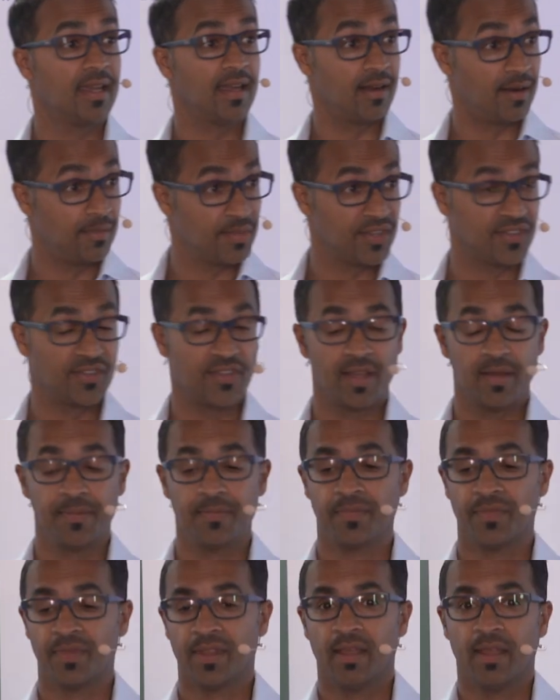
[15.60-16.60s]
here, I must say.
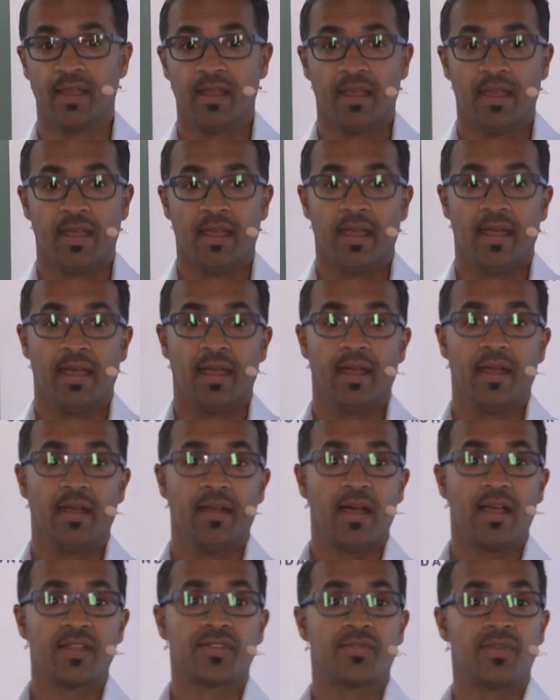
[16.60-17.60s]

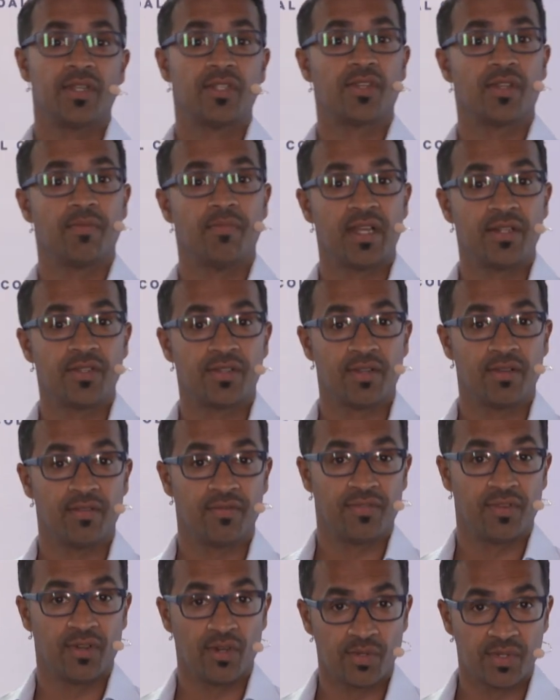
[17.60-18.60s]
As Richard
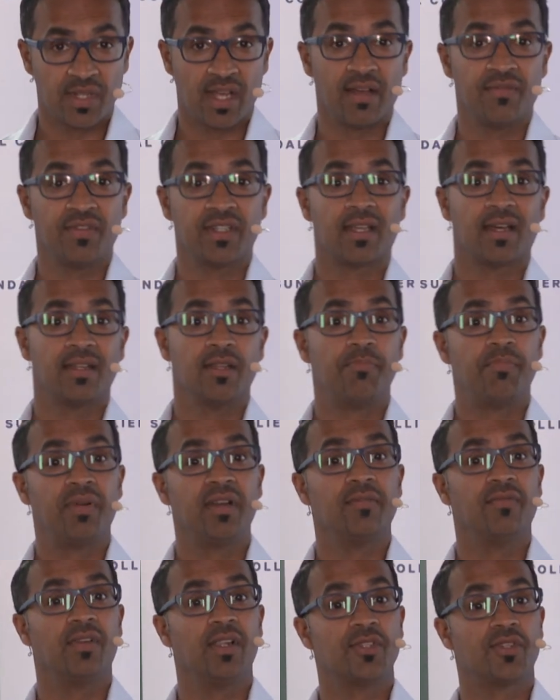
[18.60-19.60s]
mentioned, for those who haven't had the
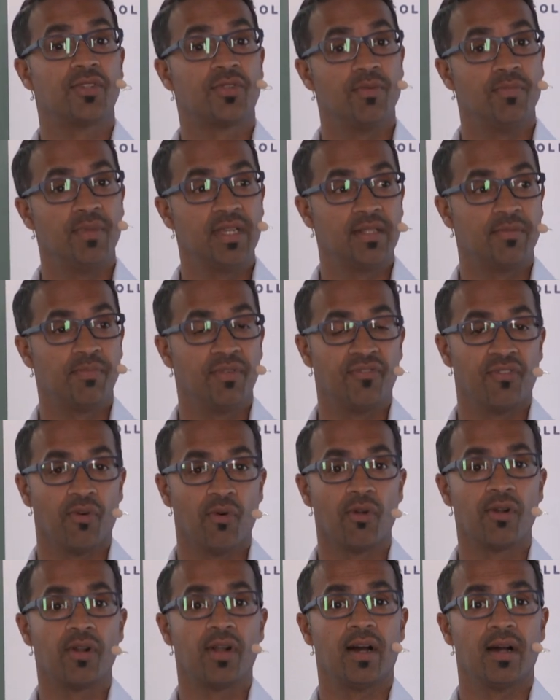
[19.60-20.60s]
privilege to meet
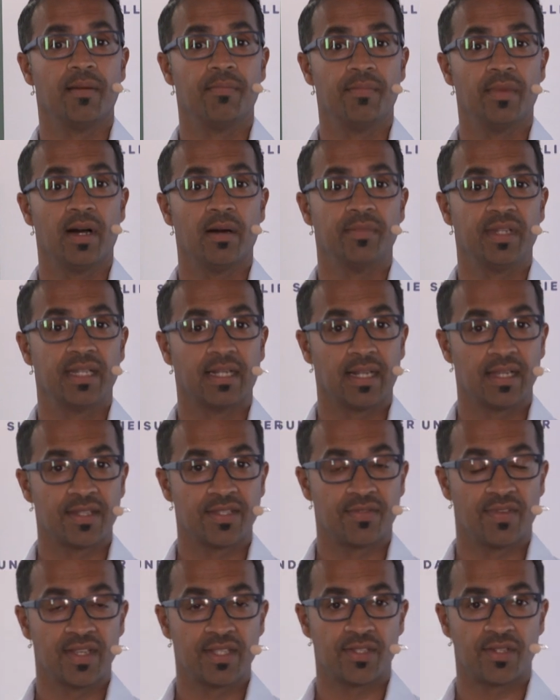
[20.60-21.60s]
before, I'm
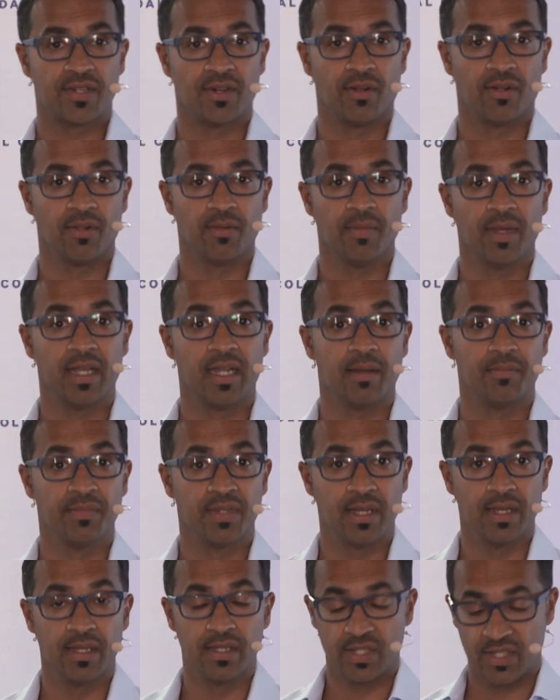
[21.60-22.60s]
Niklas Westerholm, and I'm
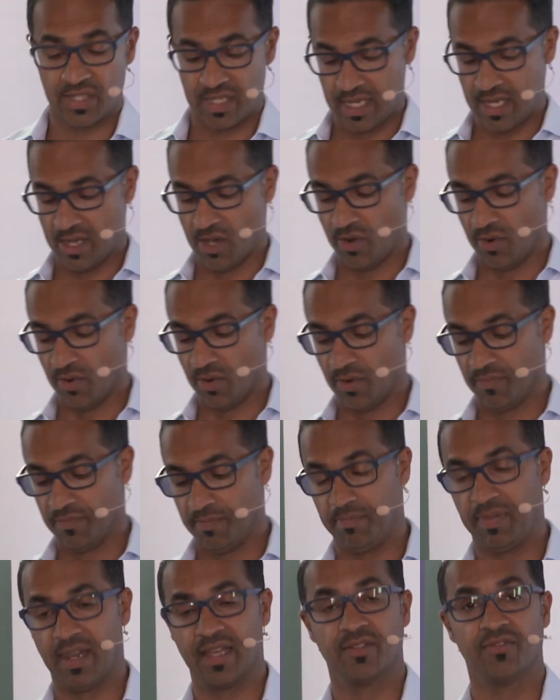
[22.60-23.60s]
the CEO of
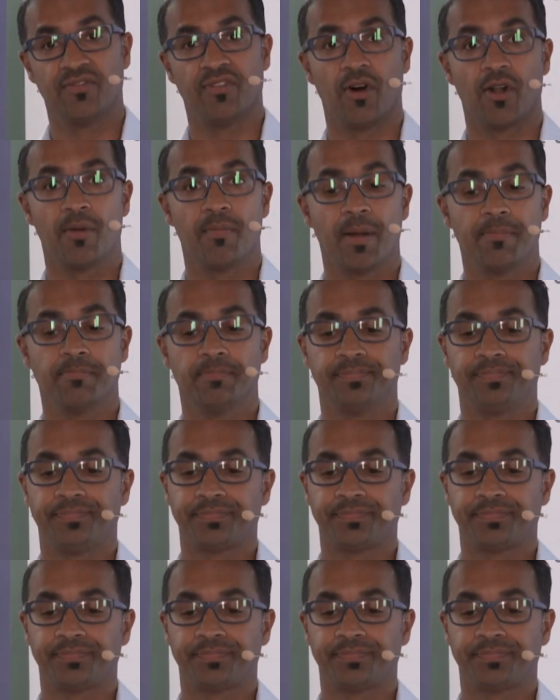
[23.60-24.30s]
PledPharma.